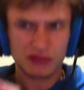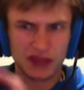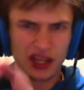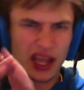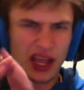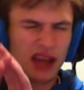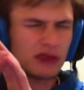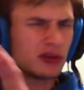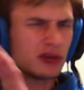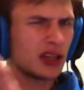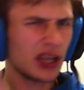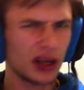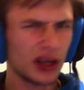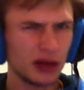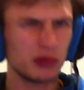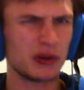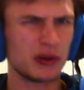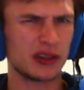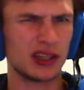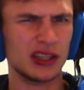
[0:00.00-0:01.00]
I don't care
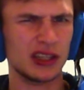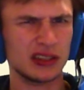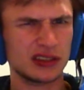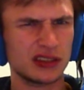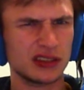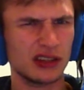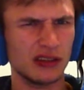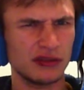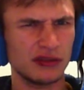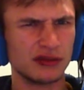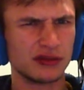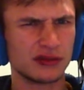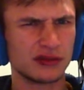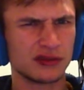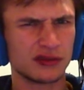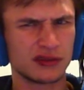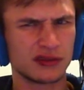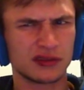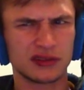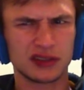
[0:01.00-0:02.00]
about that stuff.
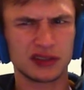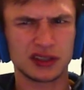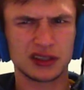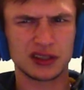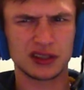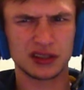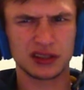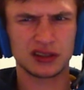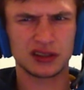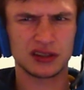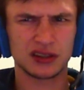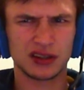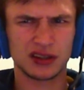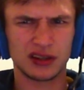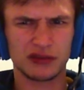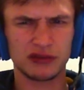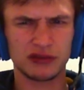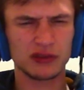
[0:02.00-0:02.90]
If